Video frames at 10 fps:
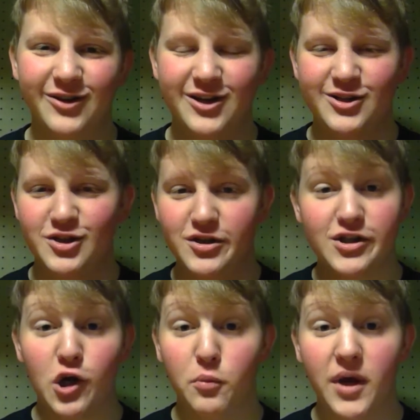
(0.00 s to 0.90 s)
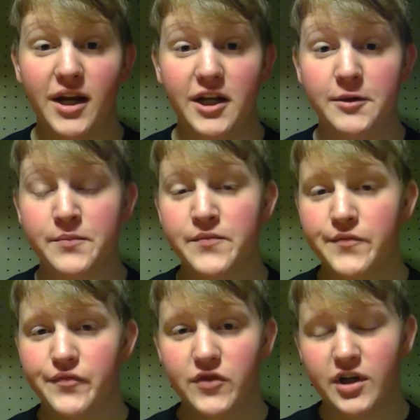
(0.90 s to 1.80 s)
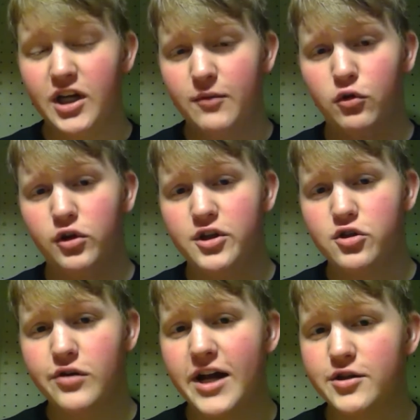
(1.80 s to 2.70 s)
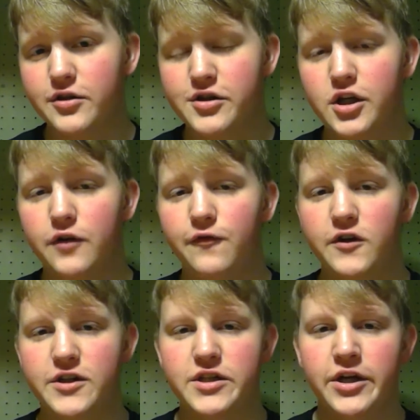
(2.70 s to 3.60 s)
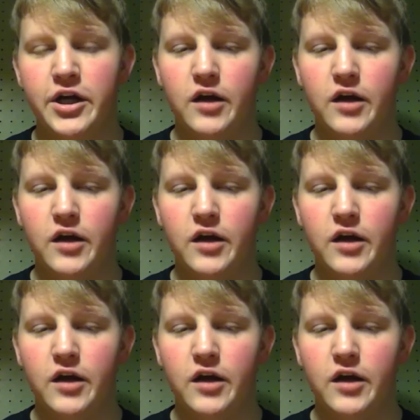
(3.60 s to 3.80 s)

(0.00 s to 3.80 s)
There's just so many and I've only scratched the surface.